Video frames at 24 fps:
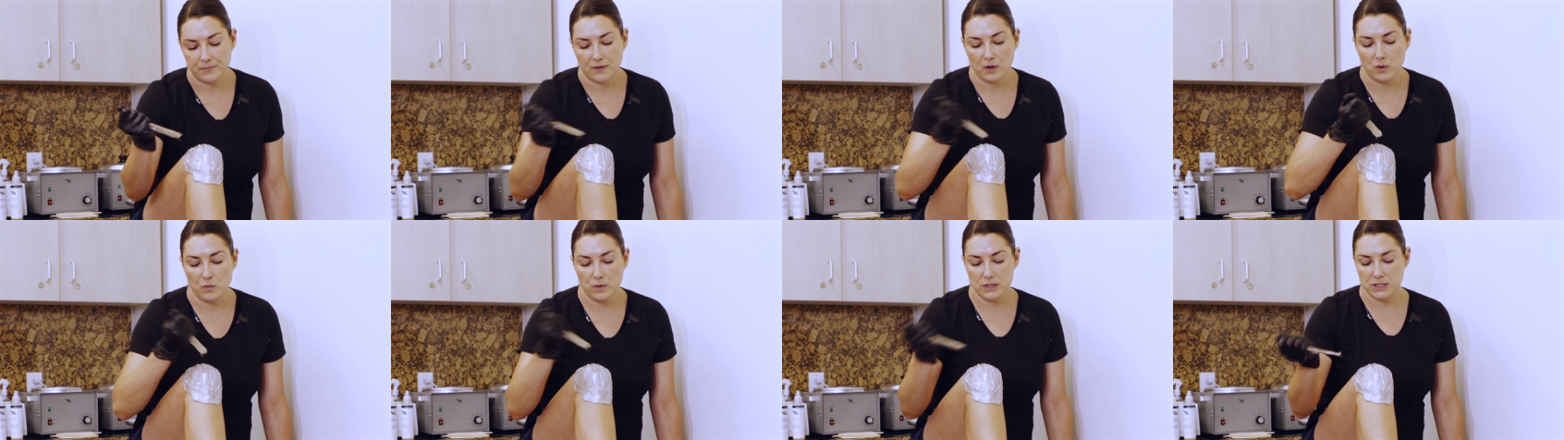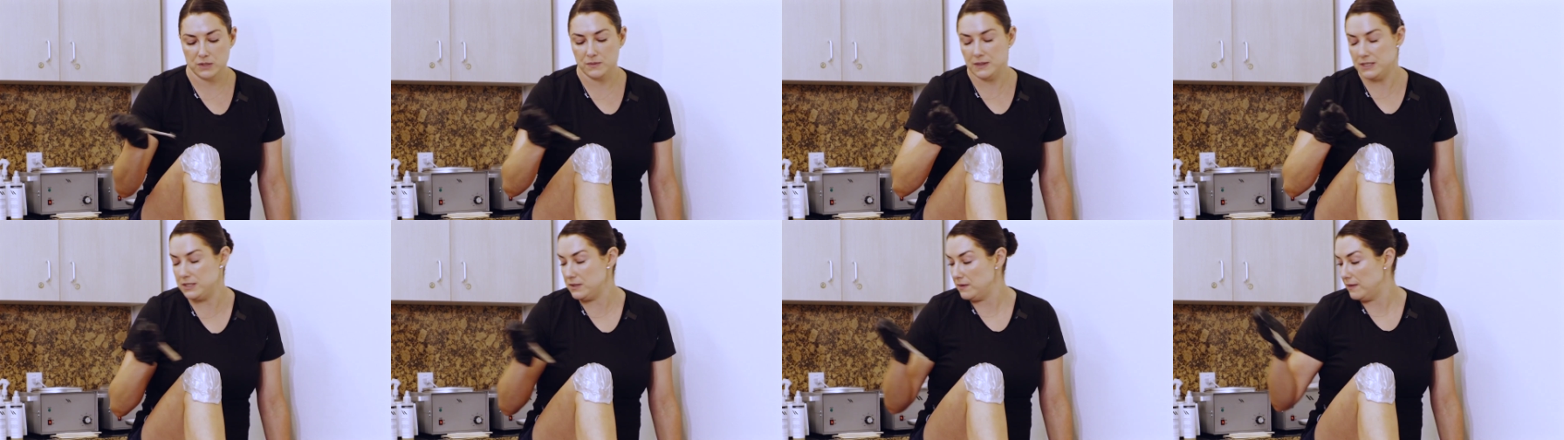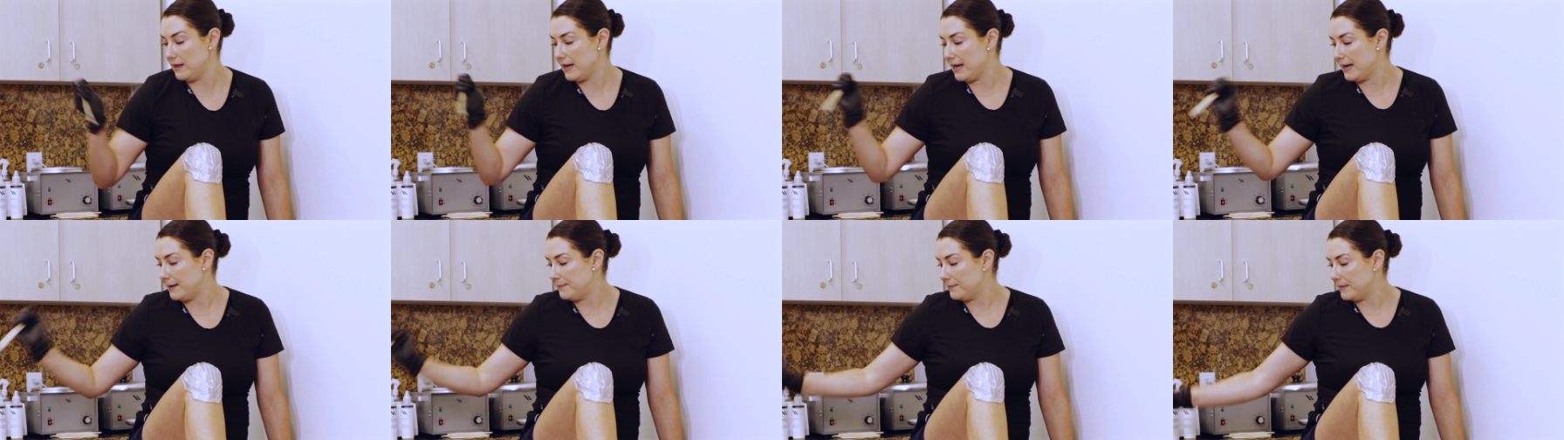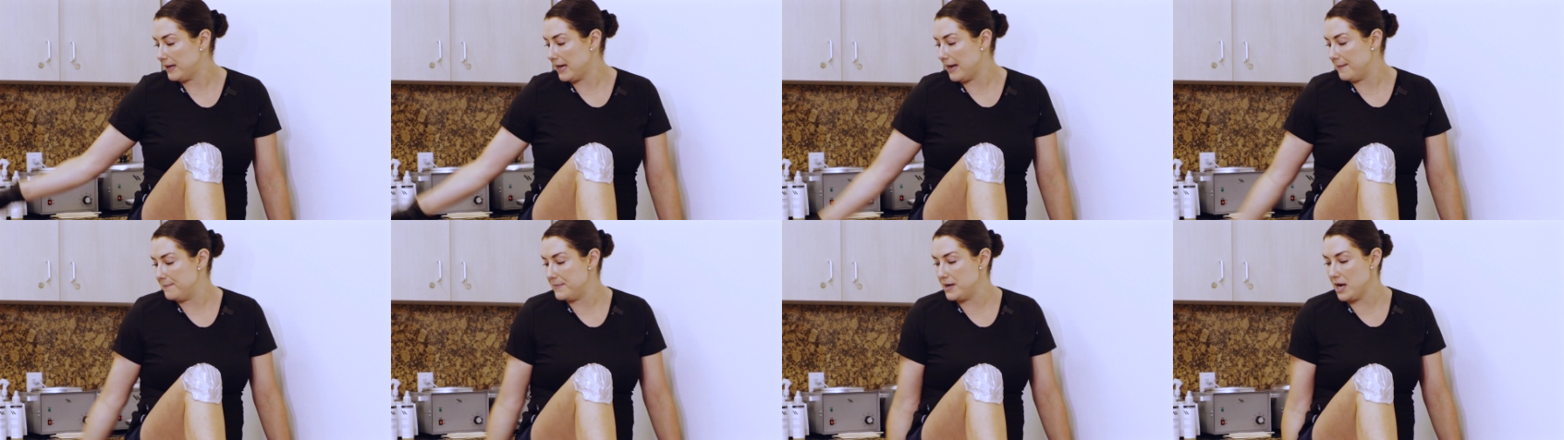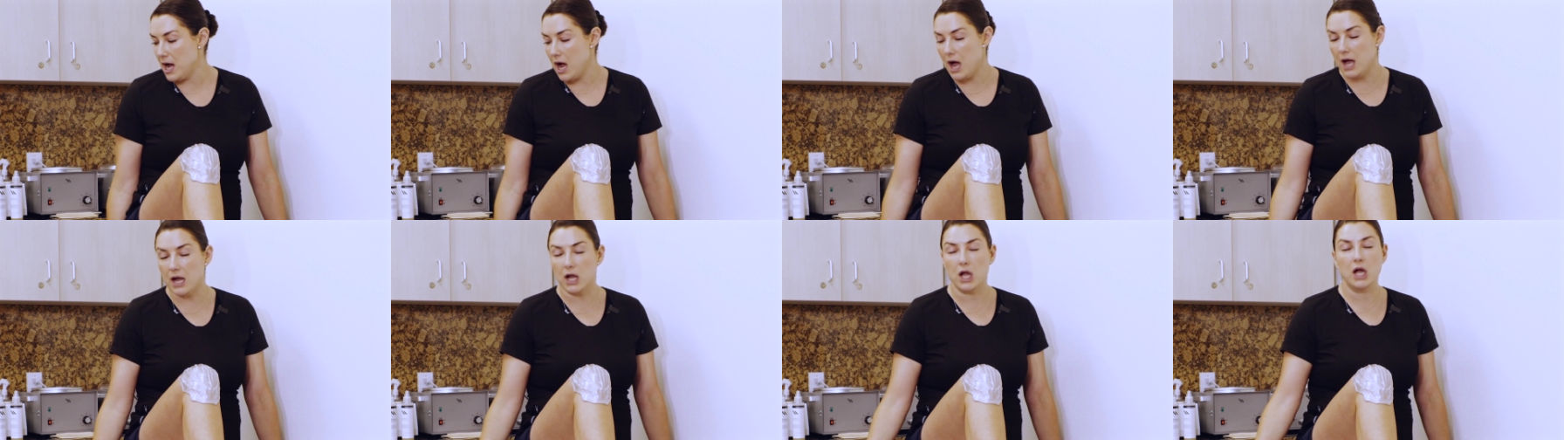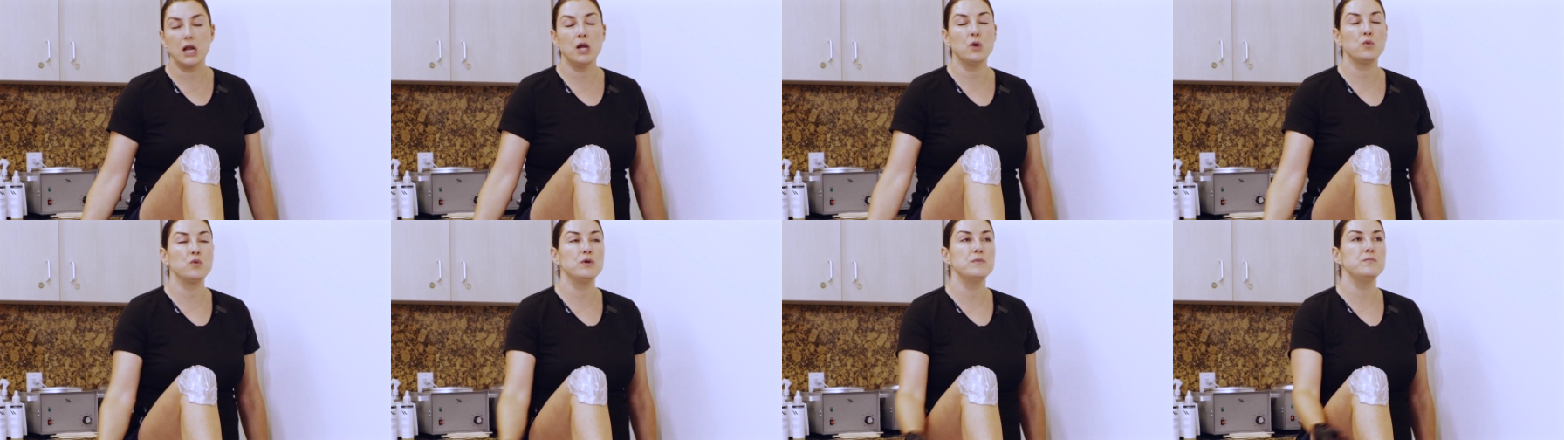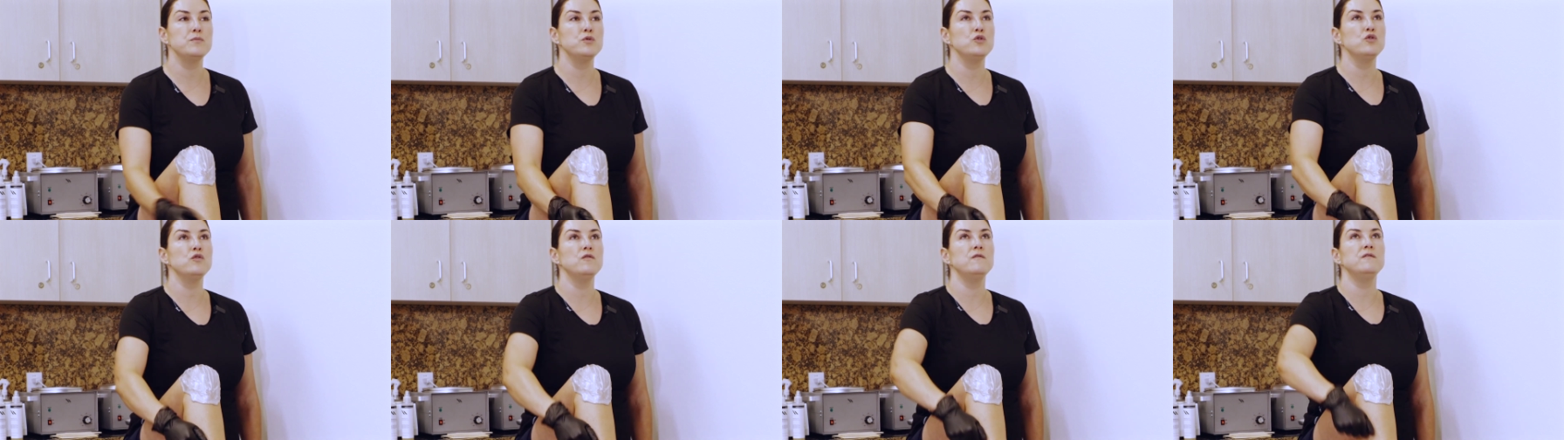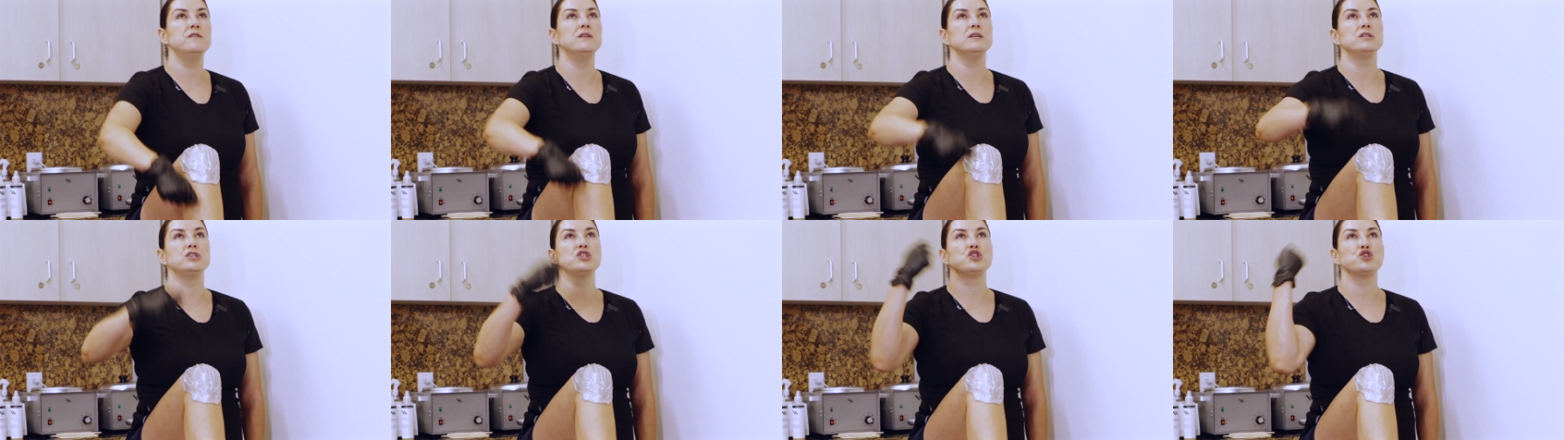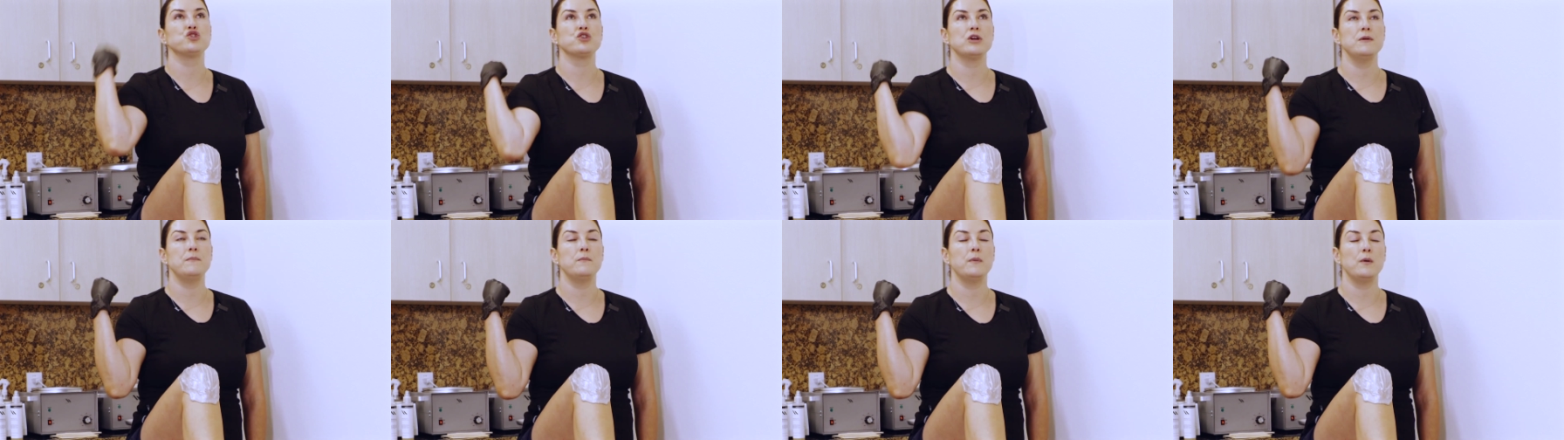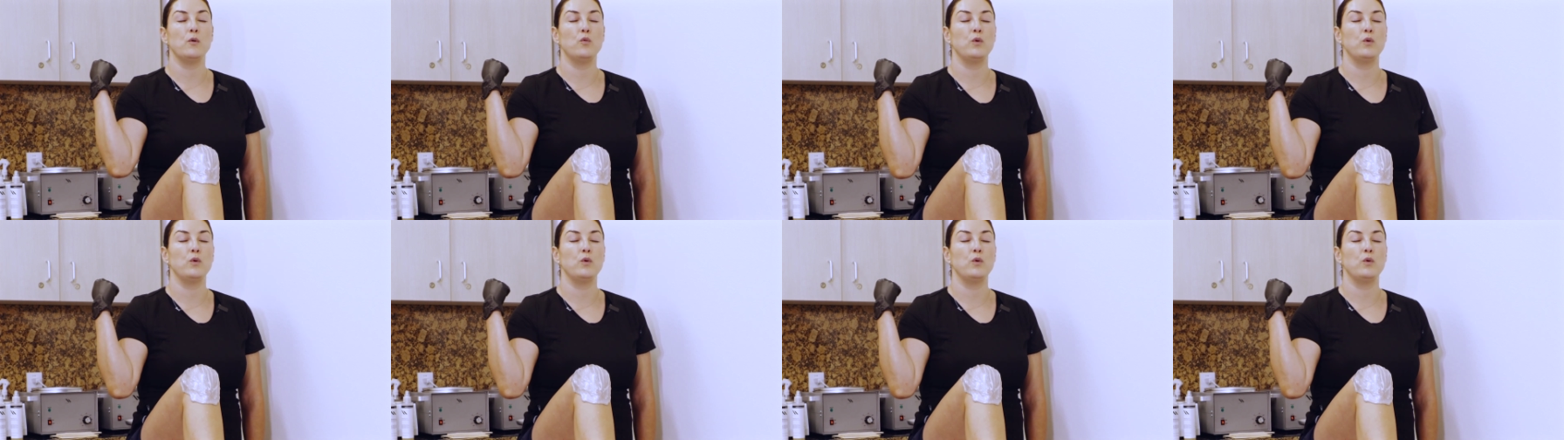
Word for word: Once we do that, I'm not gonna remove the strip